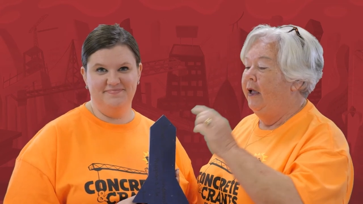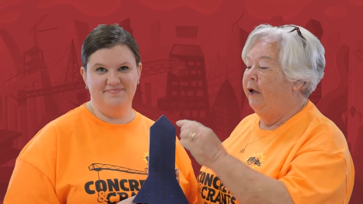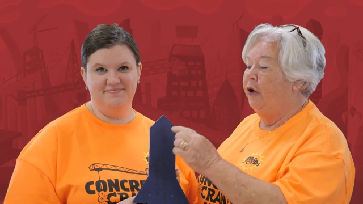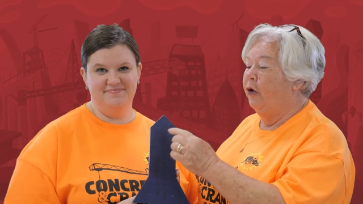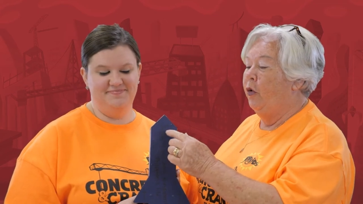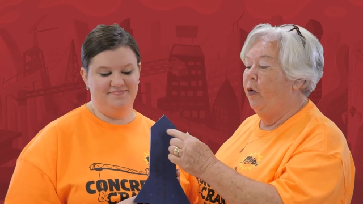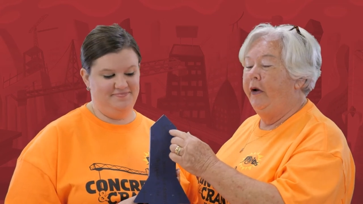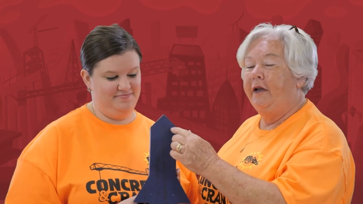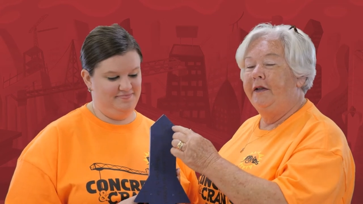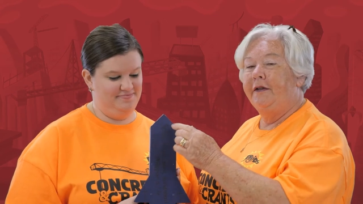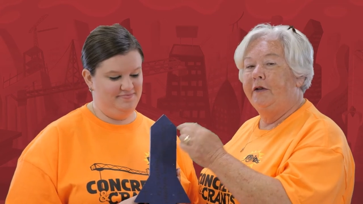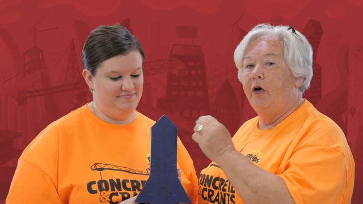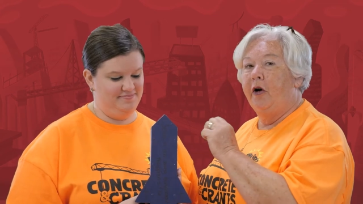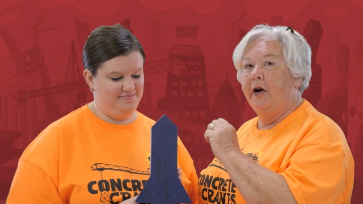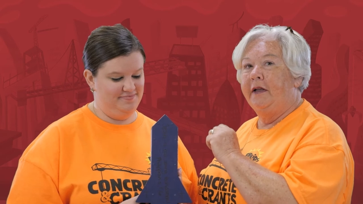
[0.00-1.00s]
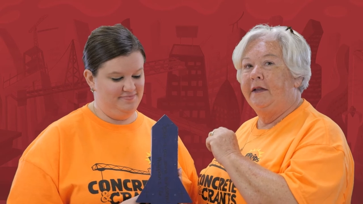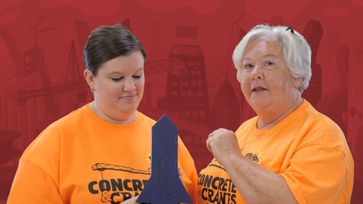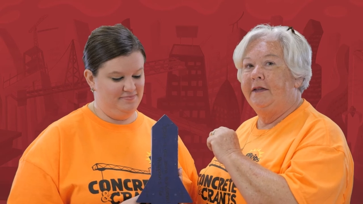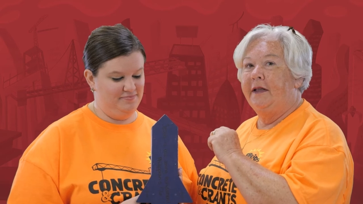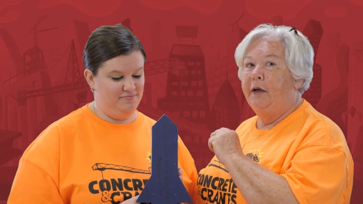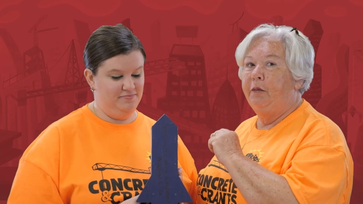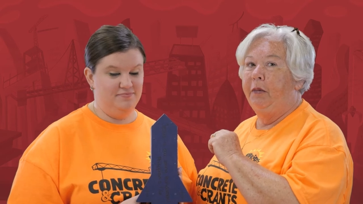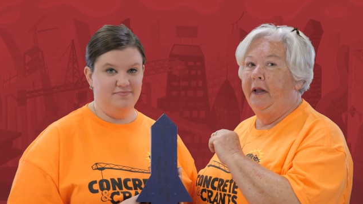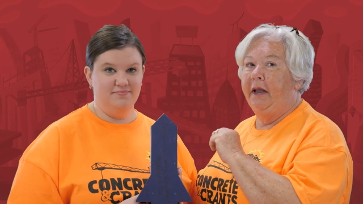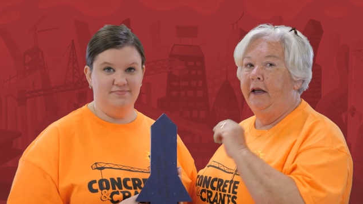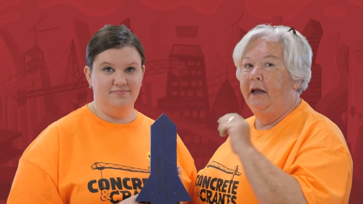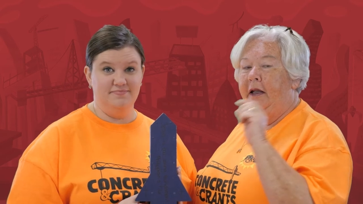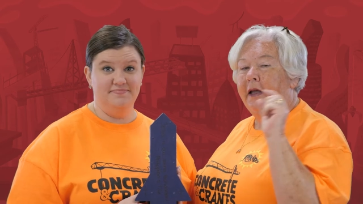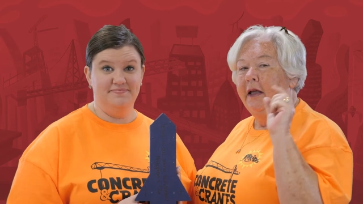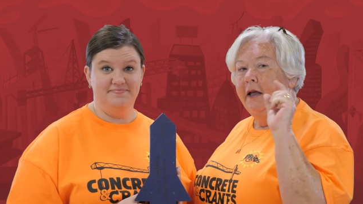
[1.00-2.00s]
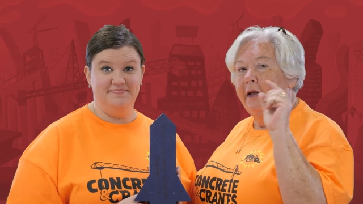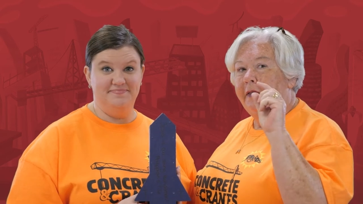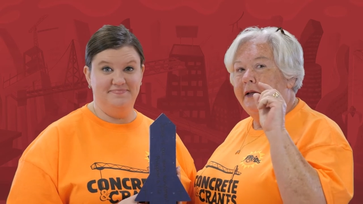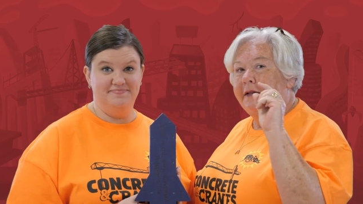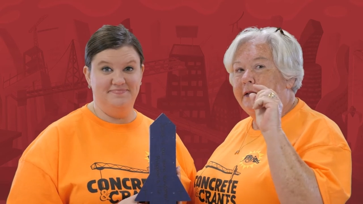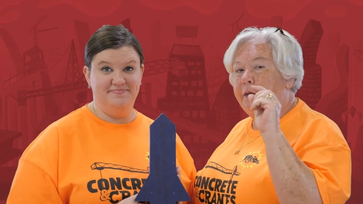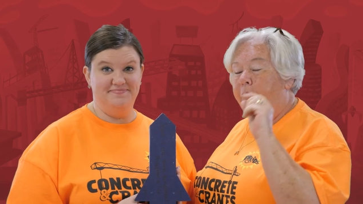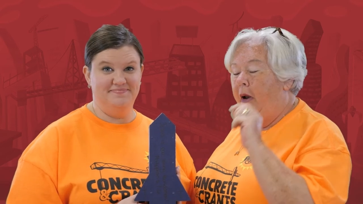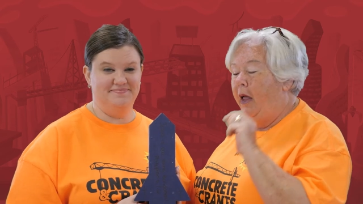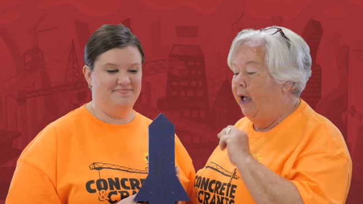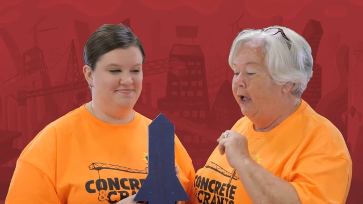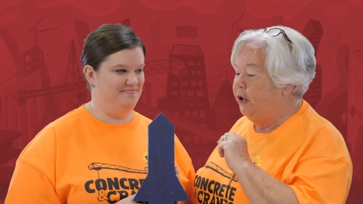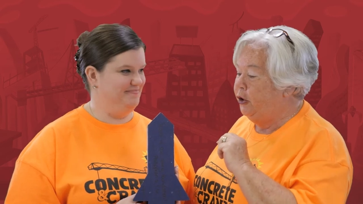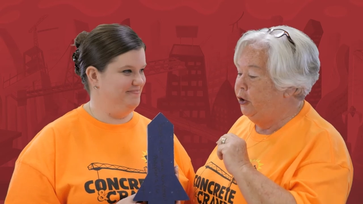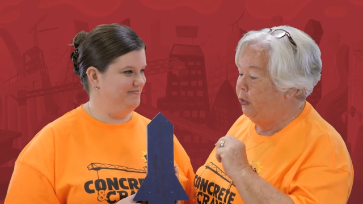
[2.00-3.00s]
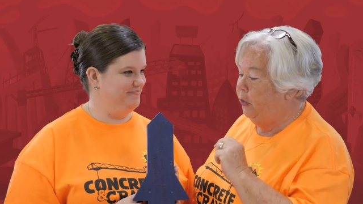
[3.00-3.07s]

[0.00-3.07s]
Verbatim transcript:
Speaker 1: you're going to start assembling. And they supplied you